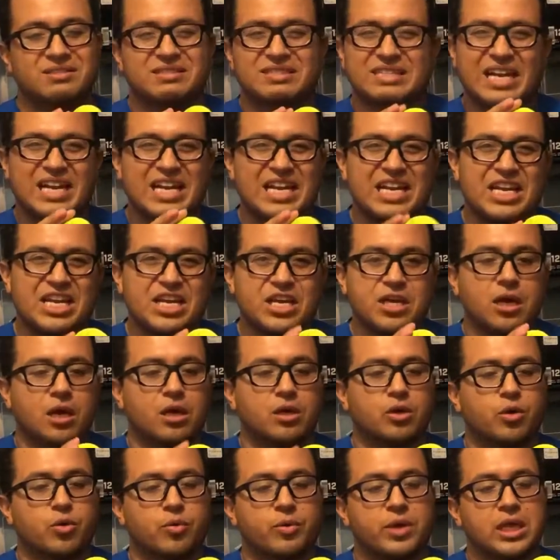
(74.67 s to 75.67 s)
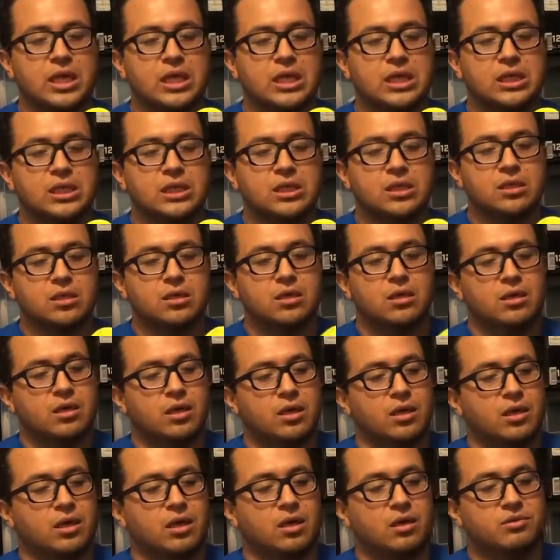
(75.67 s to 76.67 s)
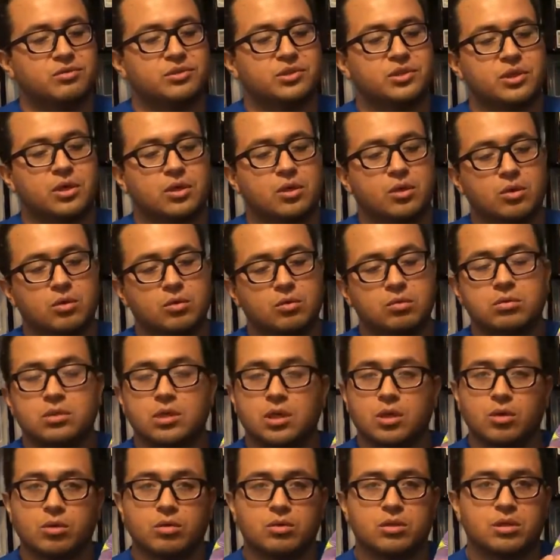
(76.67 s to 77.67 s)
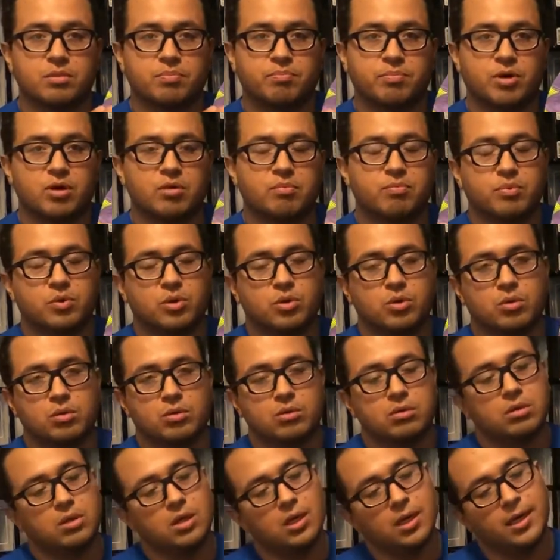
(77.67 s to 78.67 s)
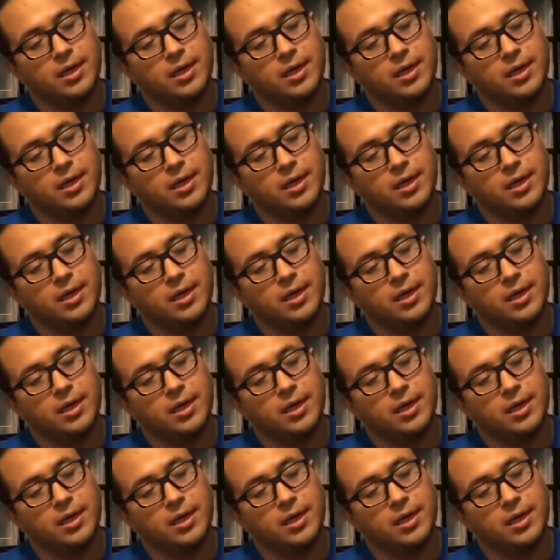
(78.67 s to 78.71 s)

Kind of neon green, and also, the purple,